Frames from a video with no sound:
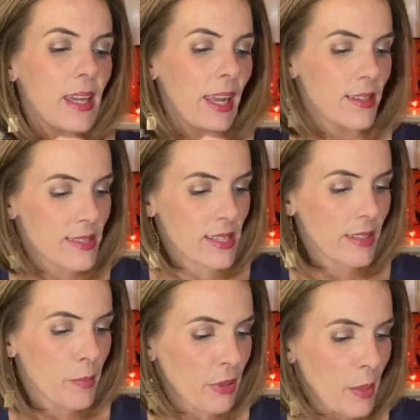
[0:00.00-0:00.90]

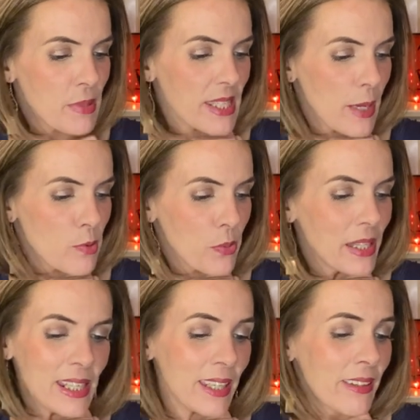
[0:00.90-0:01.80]
Instantly plumps lips with
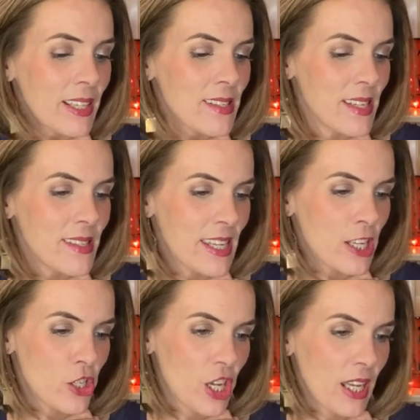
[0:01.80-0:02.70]
a tingling
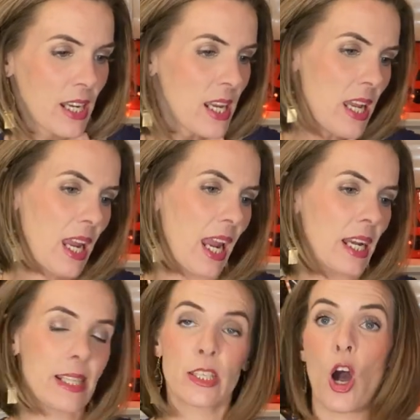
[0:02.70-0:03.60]
sensation,
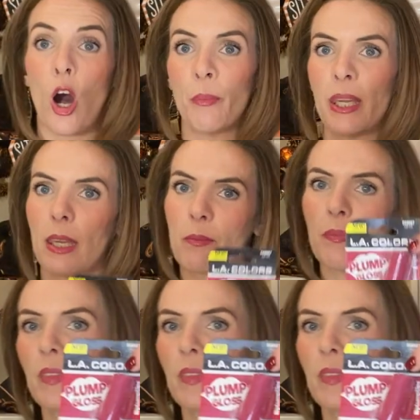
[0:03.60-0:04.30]
and it's Call Me.